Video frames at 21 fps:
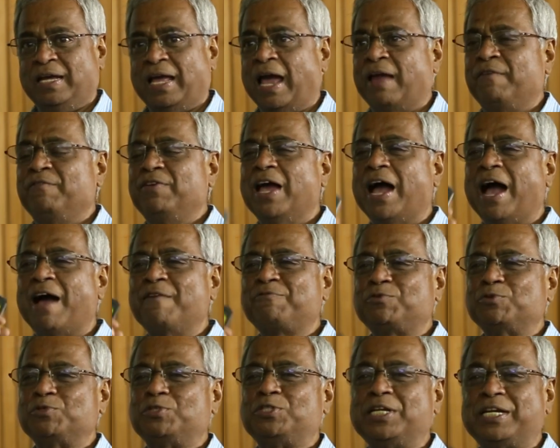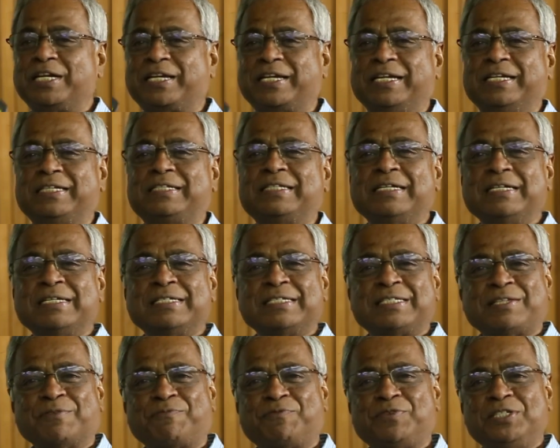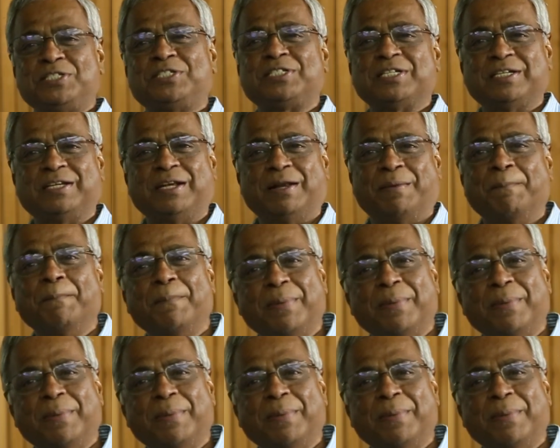And we have to generate sufficient